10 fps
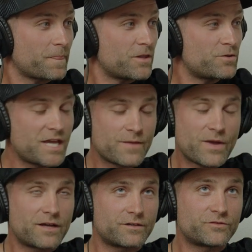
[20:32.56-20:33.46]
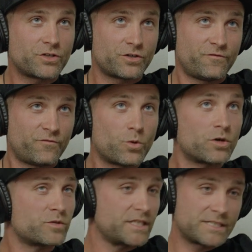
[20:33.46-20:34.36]
You came out of turn 4. It
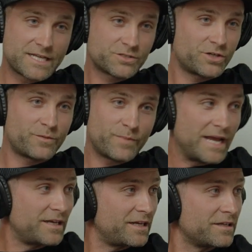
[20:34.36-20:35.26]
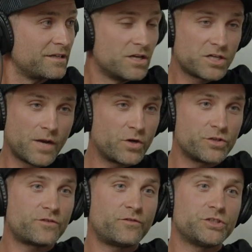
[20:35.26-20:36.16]
was like NASCAR banking coming
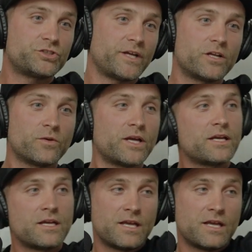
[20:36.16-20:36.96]
onto the front straightaway.